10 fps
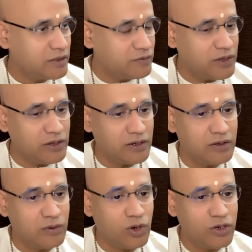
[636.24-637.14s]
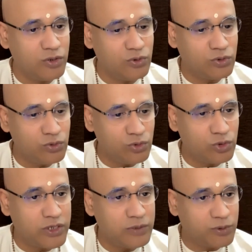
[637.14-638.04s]
world. What do?
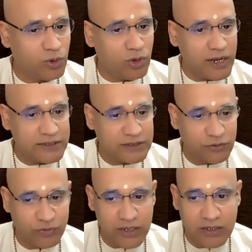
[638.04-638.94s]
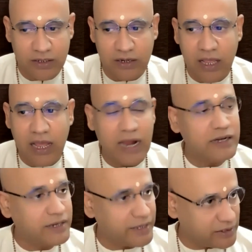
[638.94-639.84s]
You keep goal as the filter
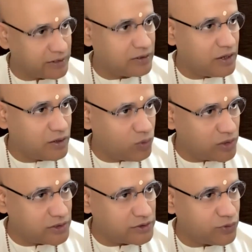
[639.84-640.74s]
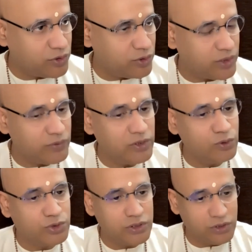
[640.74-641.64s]
and take it. What is for your
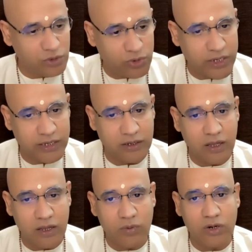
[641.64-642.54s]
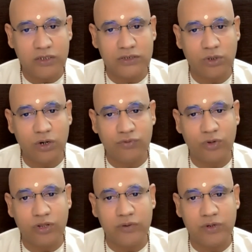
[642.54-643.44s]
evolution, you take. What is not
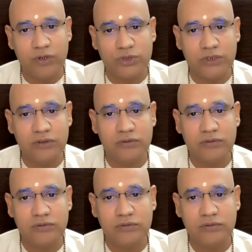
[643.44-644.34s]
for your evolution,